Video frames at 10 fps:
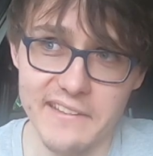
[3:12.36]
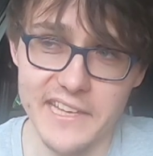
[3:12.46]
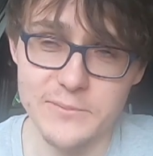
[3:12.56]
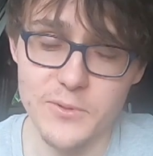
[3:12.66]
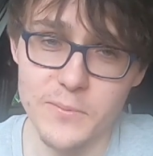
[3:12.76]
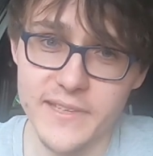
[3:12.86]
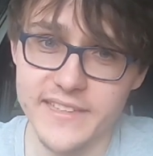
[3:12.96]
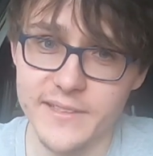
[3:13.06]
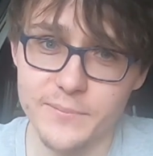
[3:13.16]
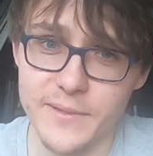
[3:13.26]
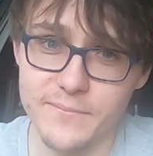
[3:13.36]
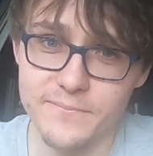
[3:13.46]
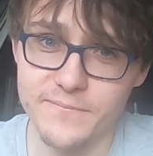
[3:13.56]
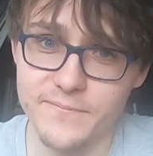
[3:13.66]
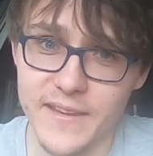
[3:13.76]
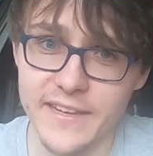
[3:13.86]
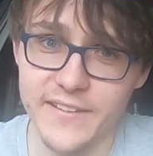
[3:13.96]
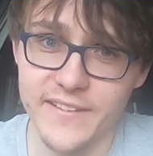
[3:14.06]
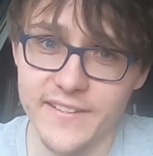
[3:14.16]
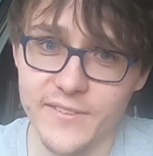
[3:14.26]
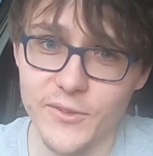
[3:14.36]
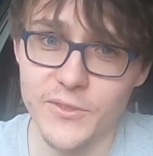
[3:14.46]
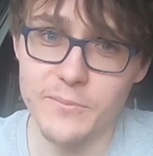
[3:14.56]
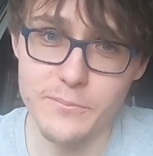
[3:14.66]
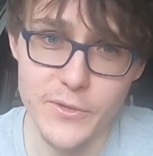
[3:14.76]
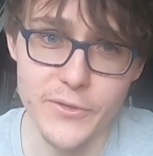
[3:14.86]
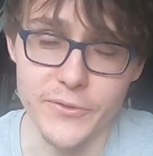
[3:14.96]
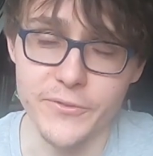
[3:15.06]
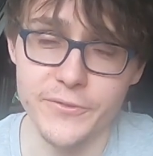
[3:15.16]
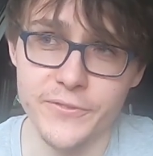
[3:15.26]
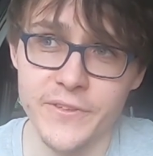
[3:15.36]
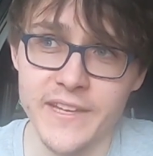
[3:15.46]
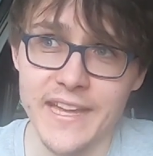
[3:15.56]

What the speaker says: it's probably going to be better on the move,